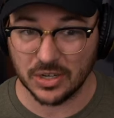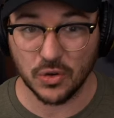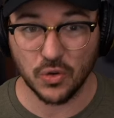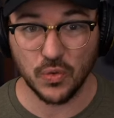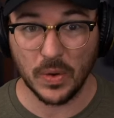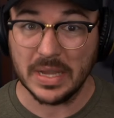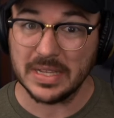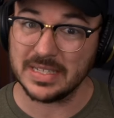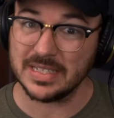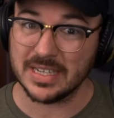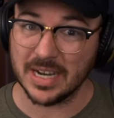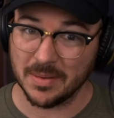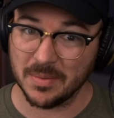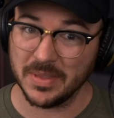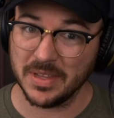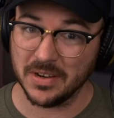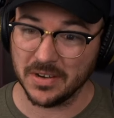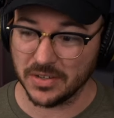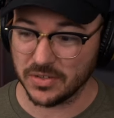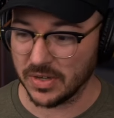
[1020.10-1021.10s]
a crazy time of
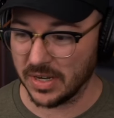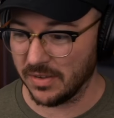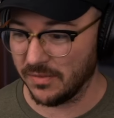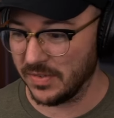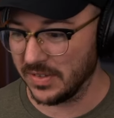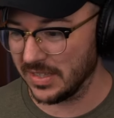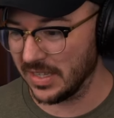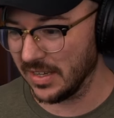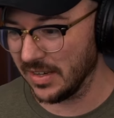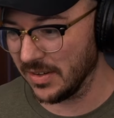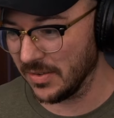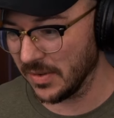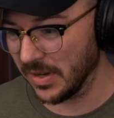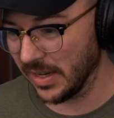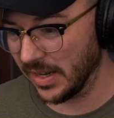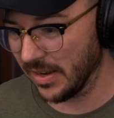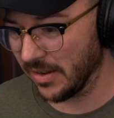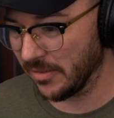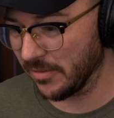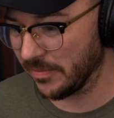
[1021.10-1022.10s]
the year to try to fit that in right
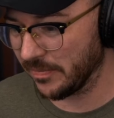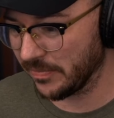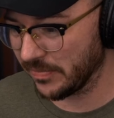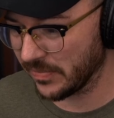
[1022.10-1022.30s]
now.